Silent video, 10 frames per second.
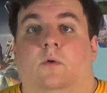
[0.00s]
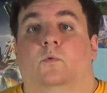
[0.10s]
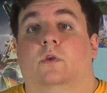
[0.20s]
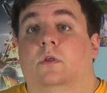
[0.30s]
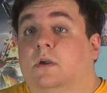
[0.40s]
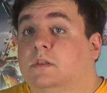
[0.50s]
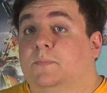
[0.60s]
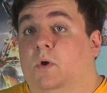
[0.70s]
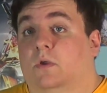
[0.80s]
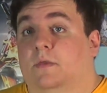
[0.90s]
And when you look at the
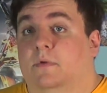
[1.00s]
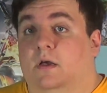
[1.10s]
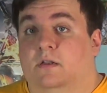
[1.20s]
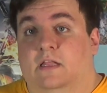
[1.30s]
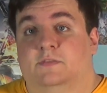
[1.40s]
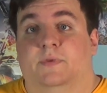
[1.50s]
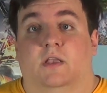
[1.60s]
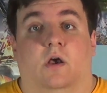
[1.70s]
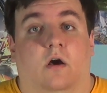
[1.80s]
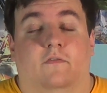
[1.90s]
Pokemon that's
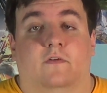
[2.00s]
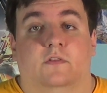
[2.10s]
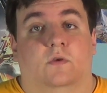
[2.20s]
being offered,